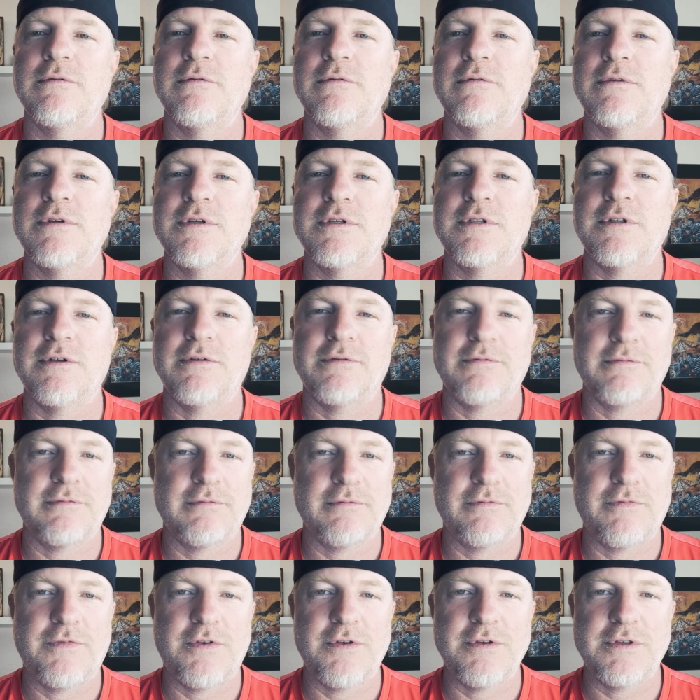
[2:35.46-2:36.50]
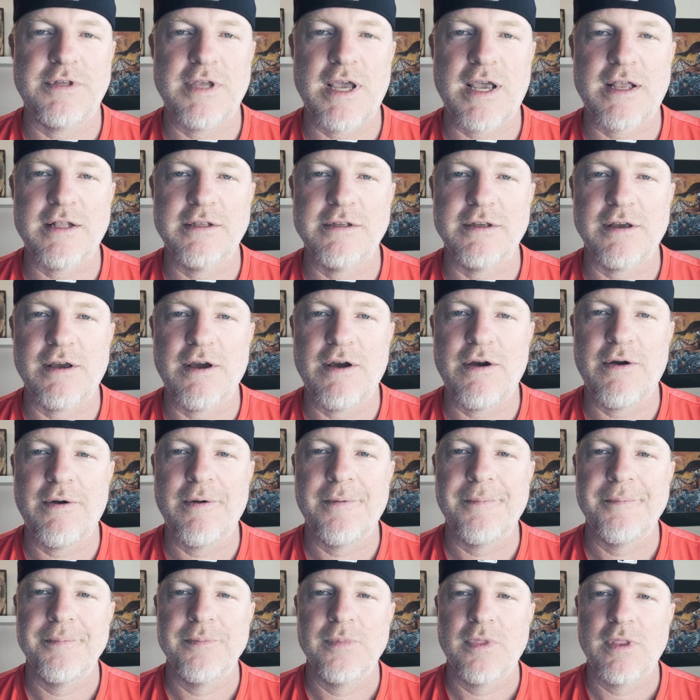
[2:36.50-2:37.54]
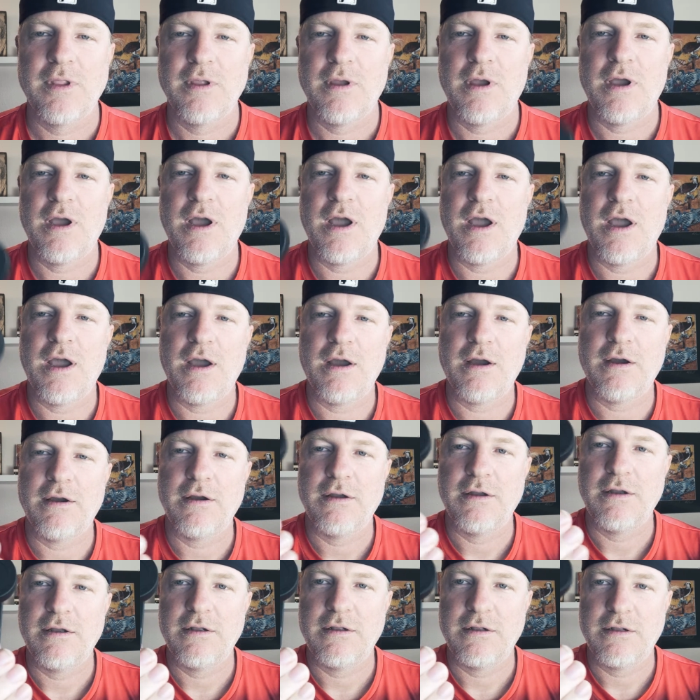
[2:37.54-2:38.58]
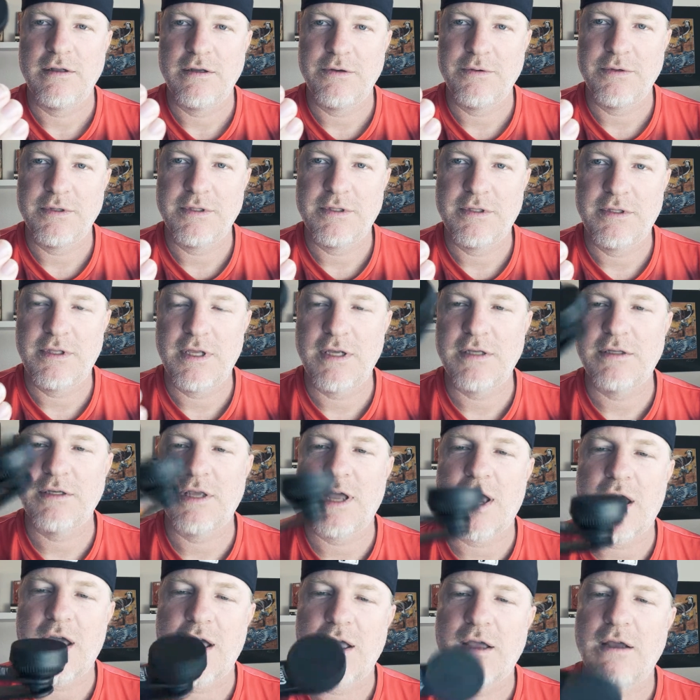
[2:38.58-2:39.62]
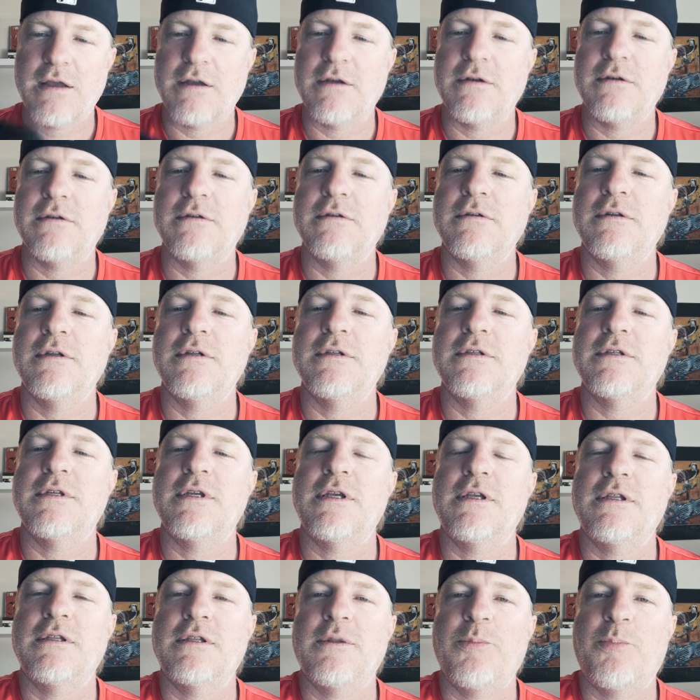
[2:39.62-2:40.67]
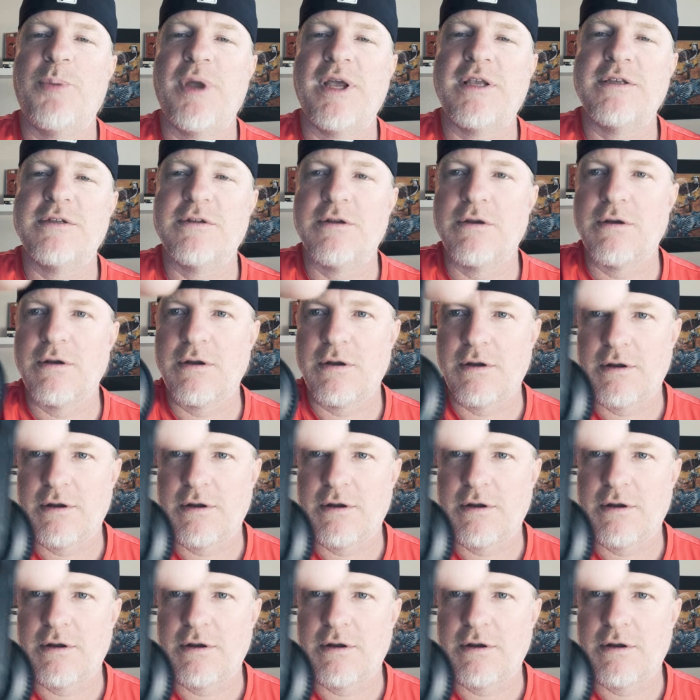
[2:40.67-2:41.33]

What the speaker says: just a few seconds ago. It was this guy. Let's see, the Pixter